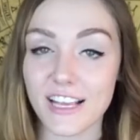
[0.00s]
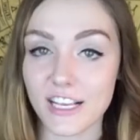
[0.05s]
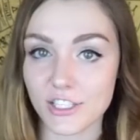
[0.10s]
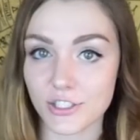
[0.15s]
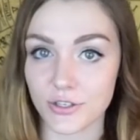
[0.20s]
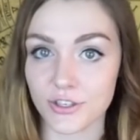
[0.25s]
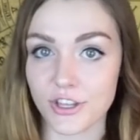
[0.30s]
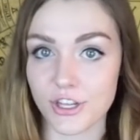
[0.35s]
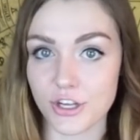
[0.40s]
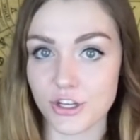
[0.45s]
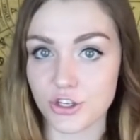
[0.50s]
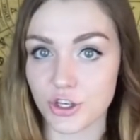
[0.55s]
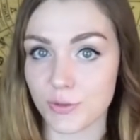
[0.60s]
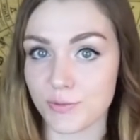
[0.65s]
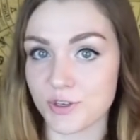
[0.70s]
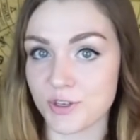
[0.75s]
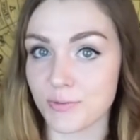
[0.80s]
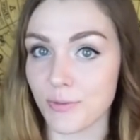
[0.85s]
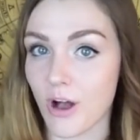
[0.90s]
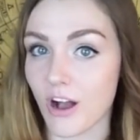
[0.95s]
links are in the
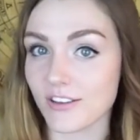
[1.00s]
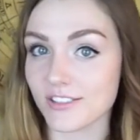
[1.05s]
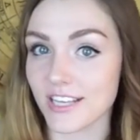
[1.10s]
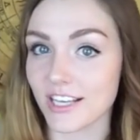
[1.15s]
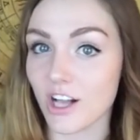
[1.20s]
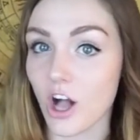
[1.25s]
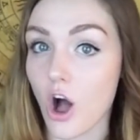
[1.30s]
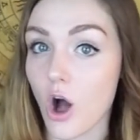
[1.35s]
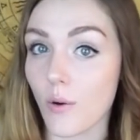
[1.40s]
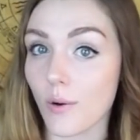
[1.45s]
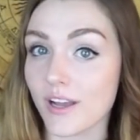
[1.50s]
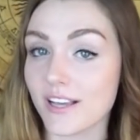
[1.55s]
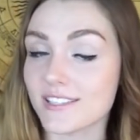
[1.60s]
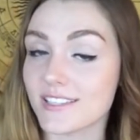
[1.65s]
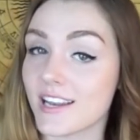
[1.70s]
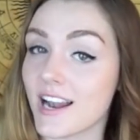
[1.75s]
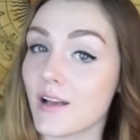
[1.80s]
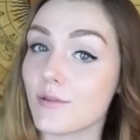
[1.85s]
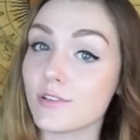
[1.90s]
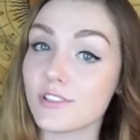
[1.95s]
description box like always,
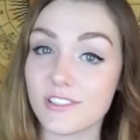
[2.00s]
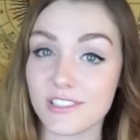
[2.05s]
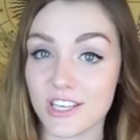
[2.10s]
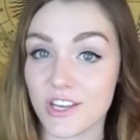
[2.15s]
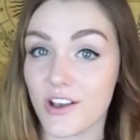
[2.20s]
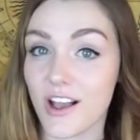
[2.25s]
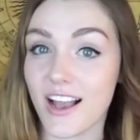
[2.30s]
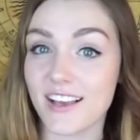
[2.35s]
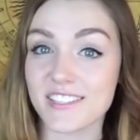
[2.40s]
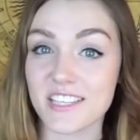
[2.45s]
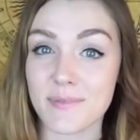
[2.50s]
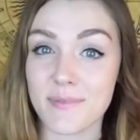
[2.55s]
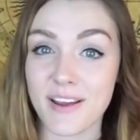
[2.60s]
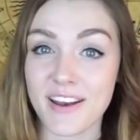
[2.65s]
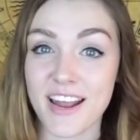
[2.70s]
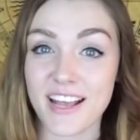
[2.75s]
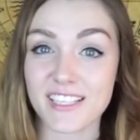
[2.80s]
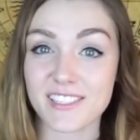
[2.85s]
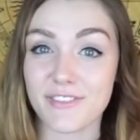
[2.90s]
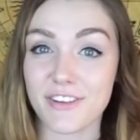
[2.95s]
and I will see you guys in my
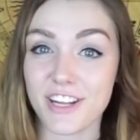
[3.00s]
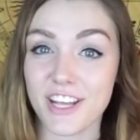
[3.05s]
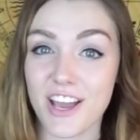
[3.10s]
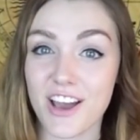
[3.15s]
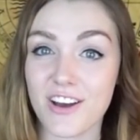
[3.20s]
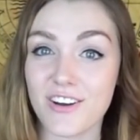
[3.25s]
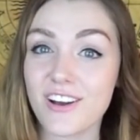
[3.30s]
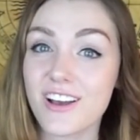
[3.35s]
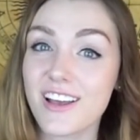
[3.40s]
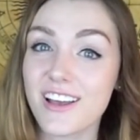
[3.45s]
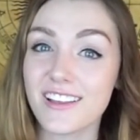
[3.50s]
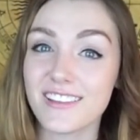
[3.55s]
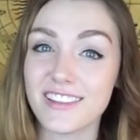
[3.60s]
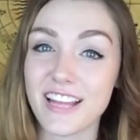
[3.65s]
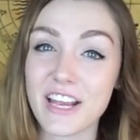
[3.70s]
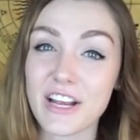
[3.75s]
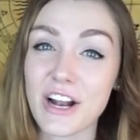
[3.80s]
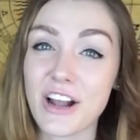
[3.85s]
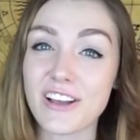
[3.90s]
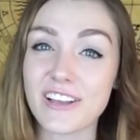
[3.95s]
next video.
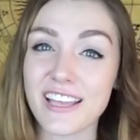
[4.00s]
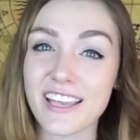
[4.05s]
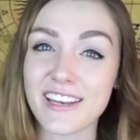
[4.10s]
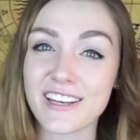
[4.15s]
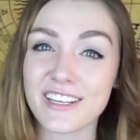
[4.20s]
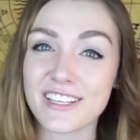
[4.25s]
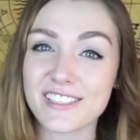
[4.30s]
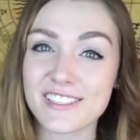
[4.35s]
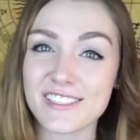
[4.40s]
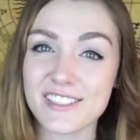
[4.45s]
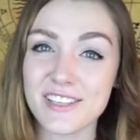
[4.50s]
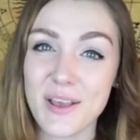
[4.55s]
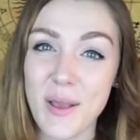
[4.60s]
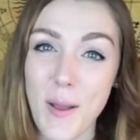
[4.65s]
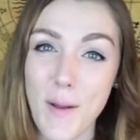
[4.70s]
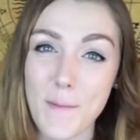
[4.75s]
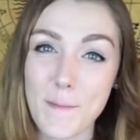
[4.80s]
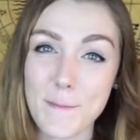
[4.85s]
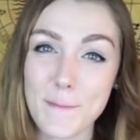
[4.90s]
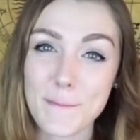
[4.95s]
Later, alligators.
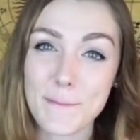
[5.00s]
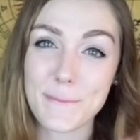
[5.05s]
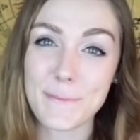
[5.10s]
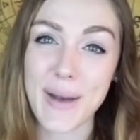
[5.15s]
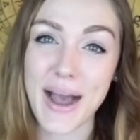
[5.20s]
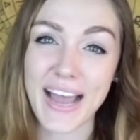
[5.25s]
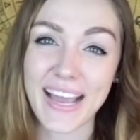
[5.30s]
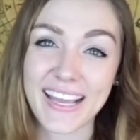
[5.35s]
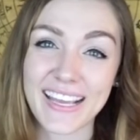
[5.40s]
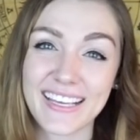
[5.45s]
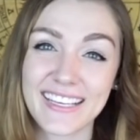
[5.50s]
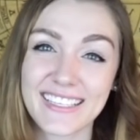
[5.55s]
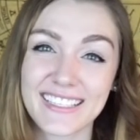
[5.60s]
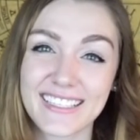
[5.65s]
Bye.